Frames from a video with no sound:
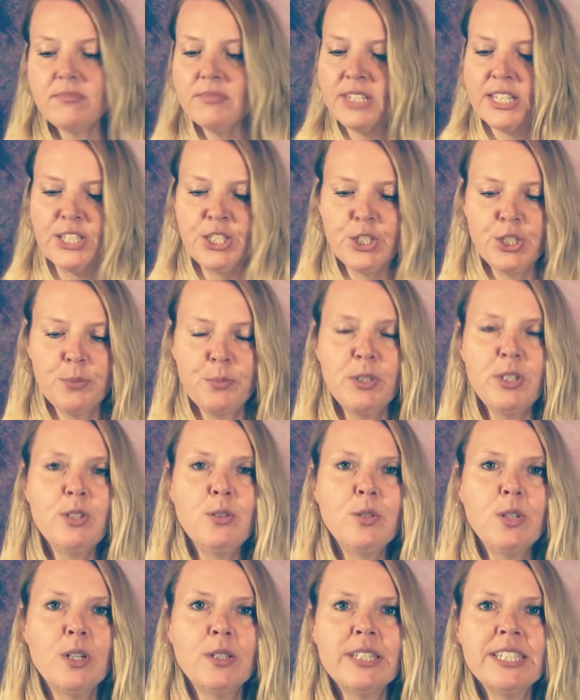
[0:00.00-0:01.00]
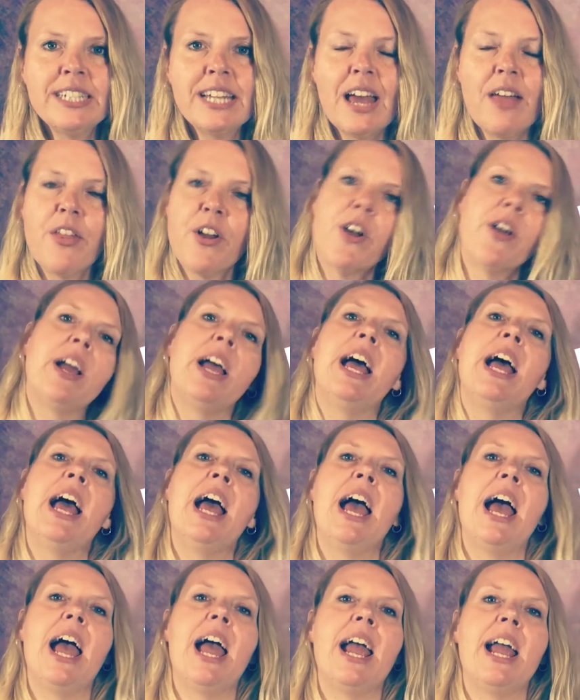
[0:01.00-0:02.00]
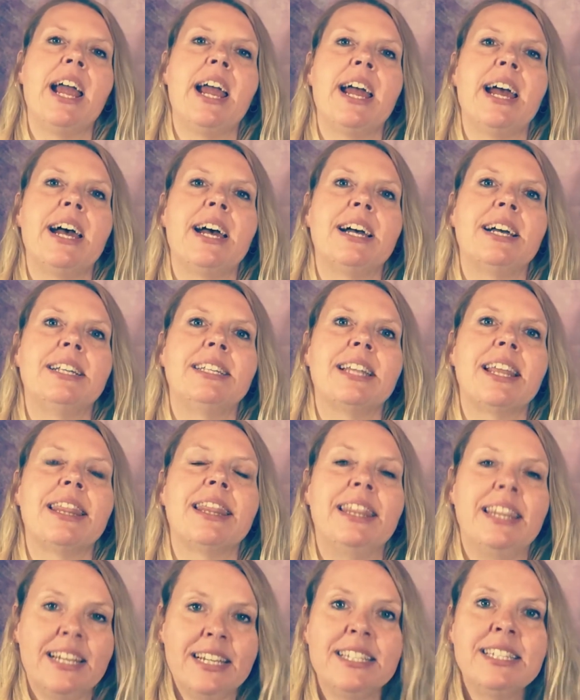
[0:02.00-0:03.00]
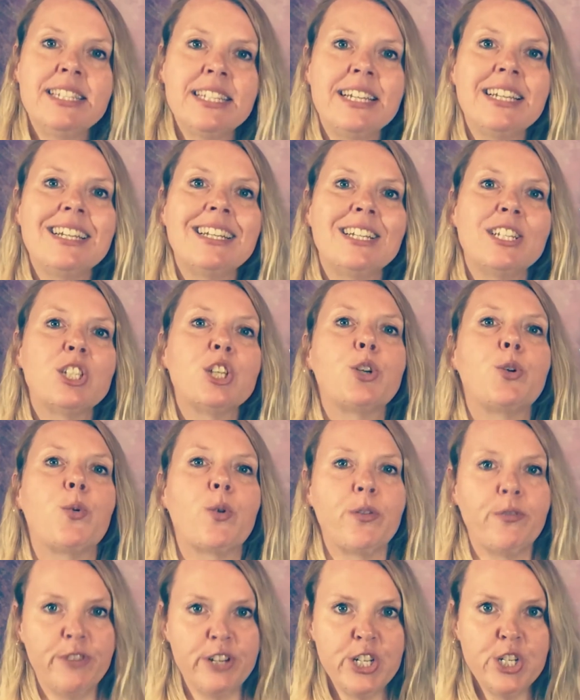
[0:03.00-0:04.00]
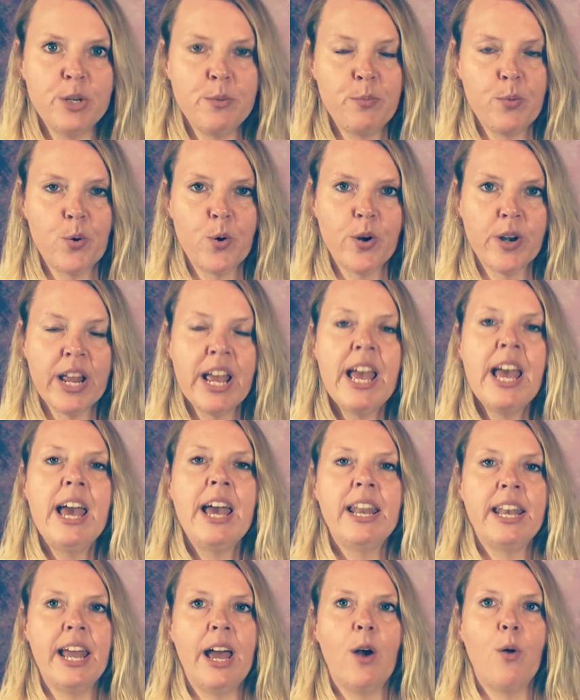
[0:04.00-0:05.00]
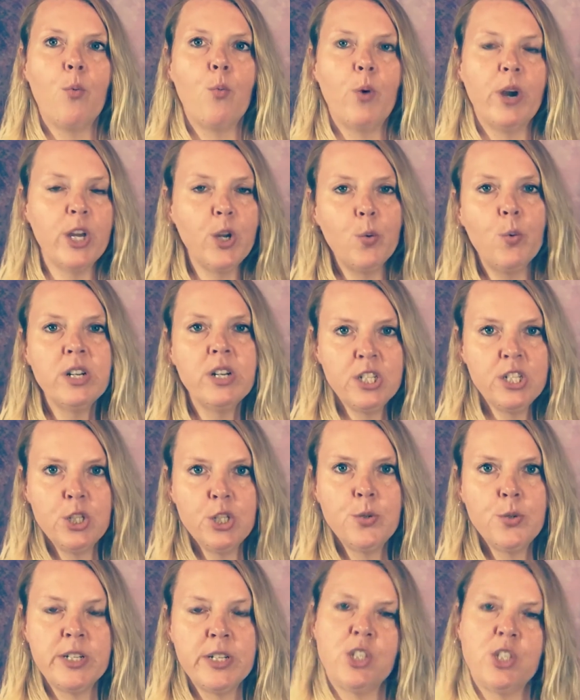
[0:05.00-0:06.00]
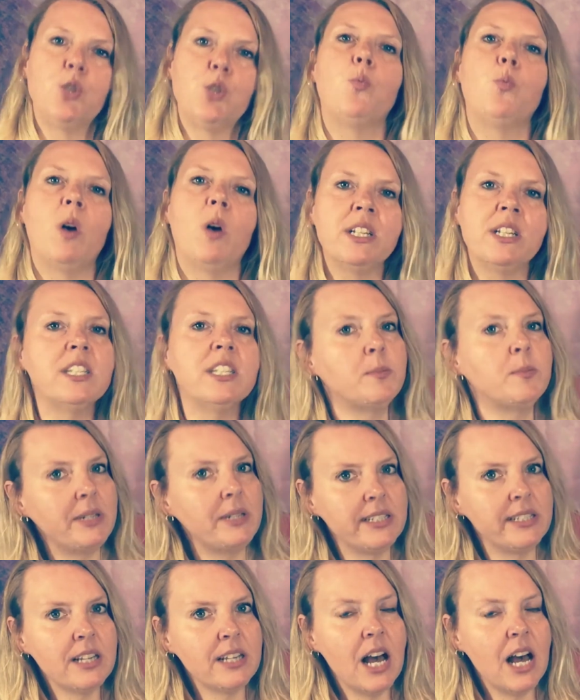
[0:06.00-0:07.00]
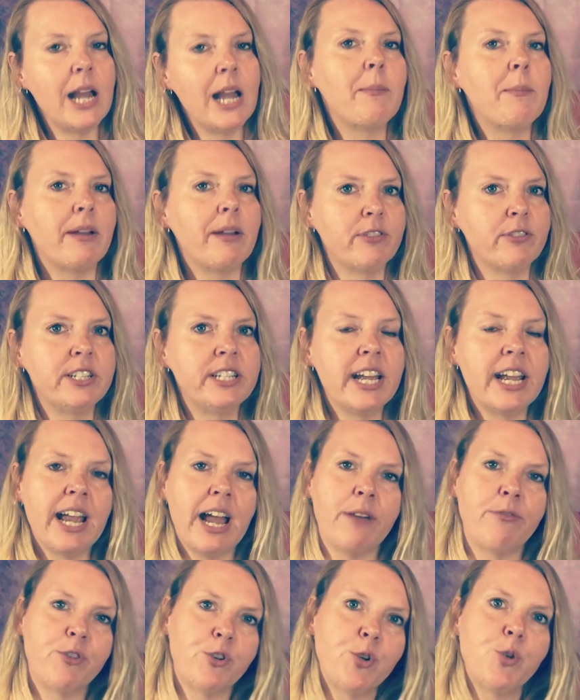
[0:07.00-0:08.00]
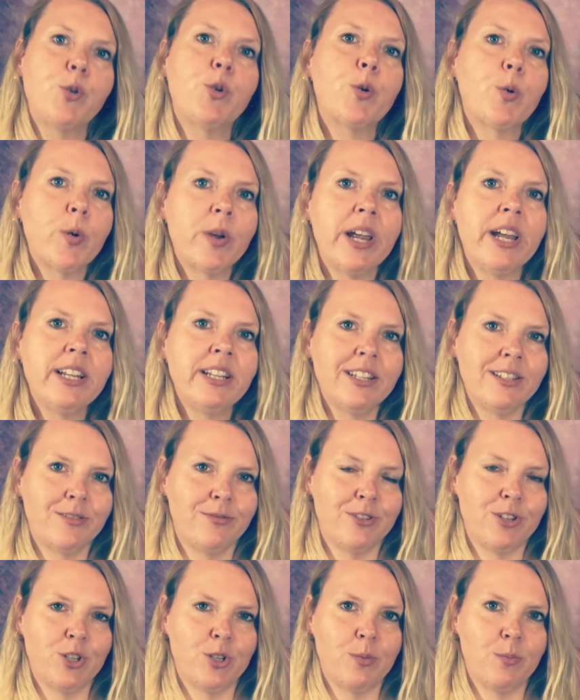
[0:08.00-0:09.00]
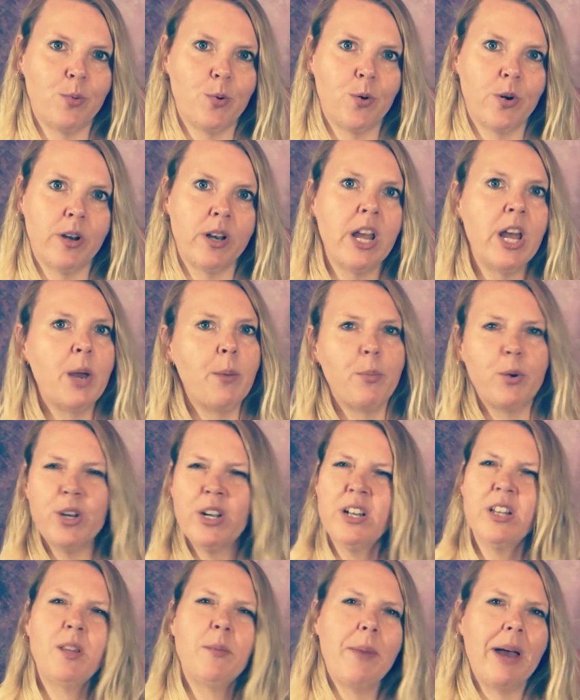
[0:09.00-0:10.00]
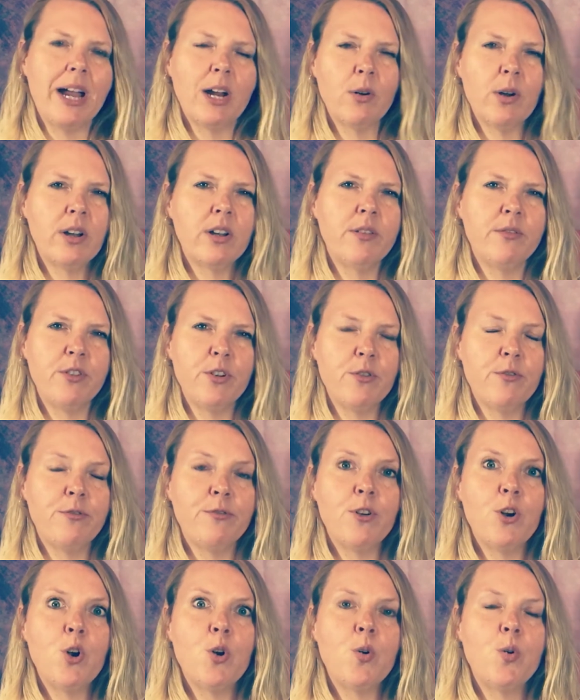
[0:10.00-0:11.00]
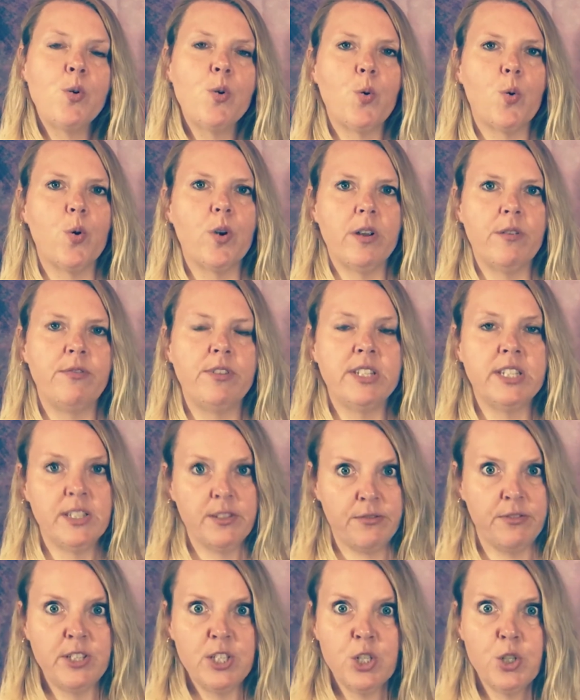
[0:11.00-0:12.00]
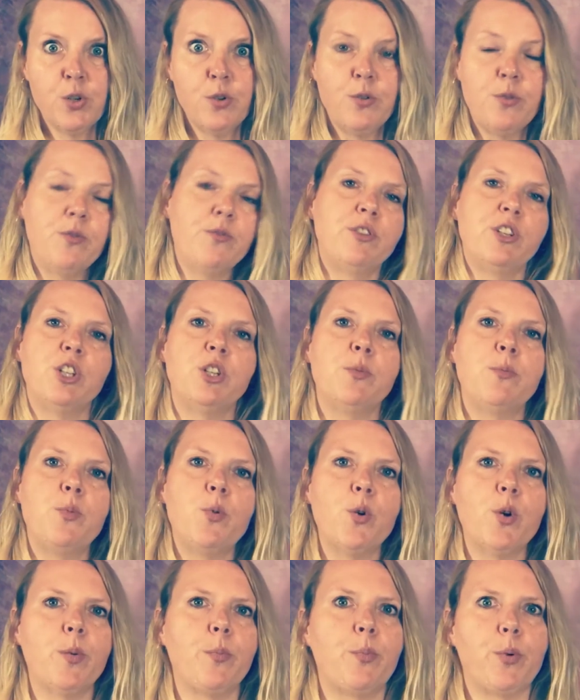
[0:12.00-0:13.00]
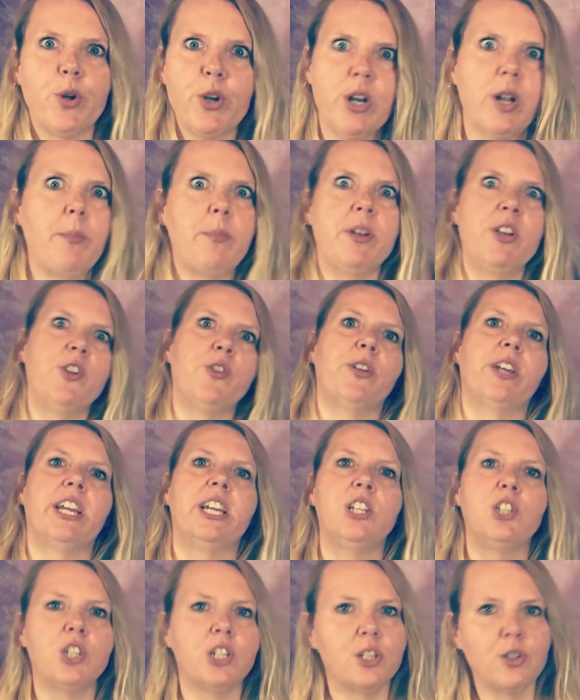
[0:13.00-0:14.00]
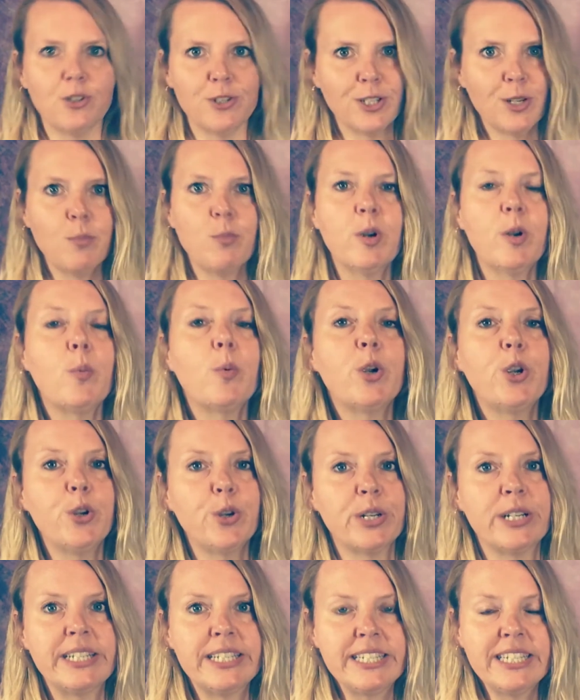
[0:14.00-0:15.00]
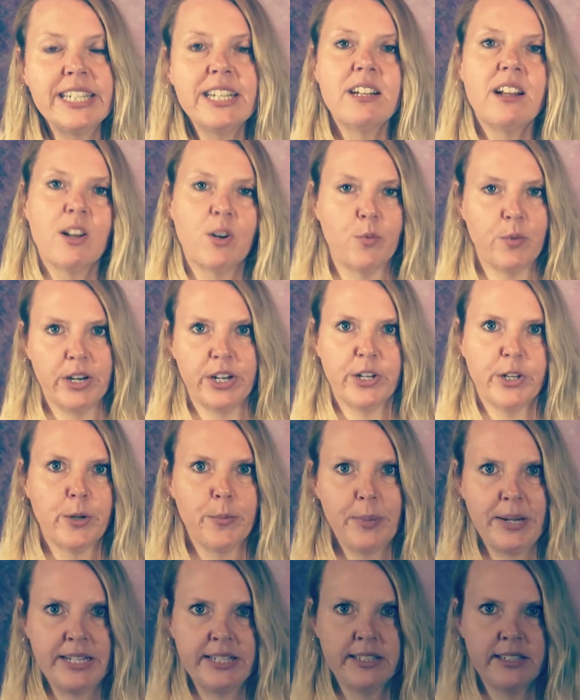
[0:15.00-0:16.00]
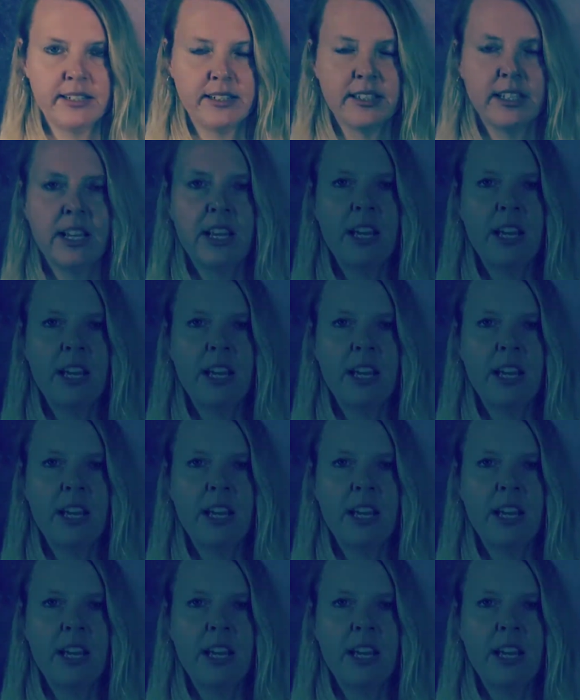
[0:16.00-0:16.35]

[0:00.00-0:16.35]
So you put those all together, and this is your vision board. Now, what you want to do is you want to spend time every day after you create this vision board. Put it in the background of your phone, or if it's the physical vision board, put it up in your kitchen or somewhere where you're going to see it on a regular basis.